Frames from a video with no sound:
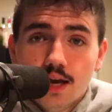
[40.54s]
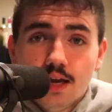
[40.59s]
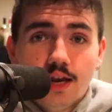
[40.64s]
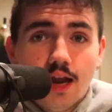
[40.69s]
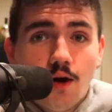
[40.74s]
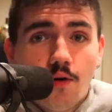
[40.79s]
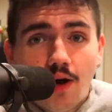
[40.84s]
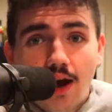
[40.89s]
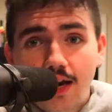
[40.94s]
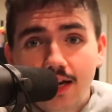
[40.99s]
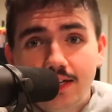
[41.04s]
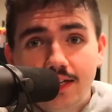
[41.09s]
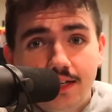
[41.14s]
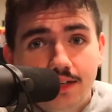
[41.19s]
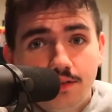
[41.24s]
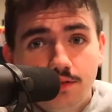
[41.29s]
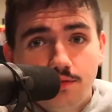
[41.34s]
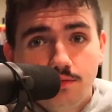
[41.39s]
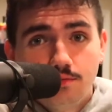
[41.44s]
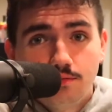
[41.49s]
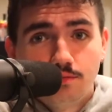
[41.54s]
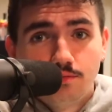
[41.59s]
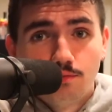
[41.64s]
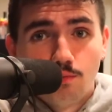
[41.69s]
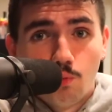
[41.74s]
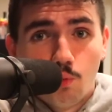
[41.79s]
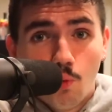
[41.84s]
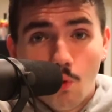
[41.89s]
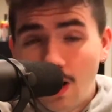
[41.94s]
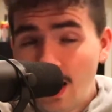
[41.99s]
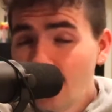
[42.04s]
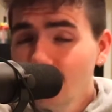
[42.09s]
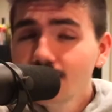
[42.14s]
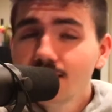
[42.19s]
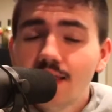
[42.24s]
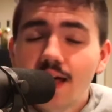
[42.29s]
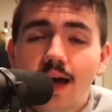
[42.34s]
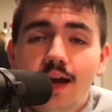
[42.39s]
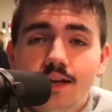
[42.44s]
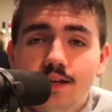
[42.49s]
Now, I didn't
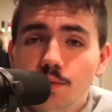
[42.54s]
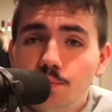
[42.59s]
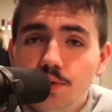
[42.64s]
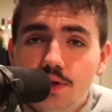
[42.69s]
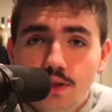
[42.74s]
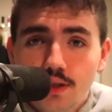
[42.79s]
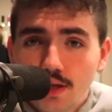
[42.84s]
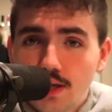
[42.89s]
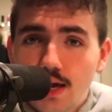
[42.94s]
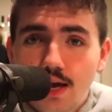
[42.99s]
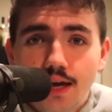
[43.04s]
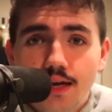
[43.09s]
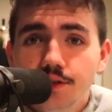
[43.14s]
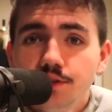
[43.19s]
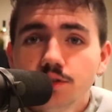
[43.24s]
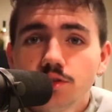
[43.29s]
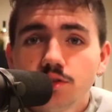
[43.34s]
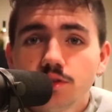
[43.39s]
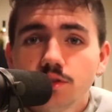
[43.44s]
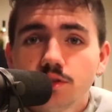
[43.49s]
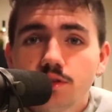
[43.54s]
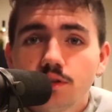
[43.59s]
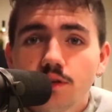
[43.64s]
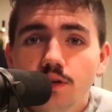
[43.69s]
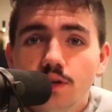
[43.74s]
want that to be the case,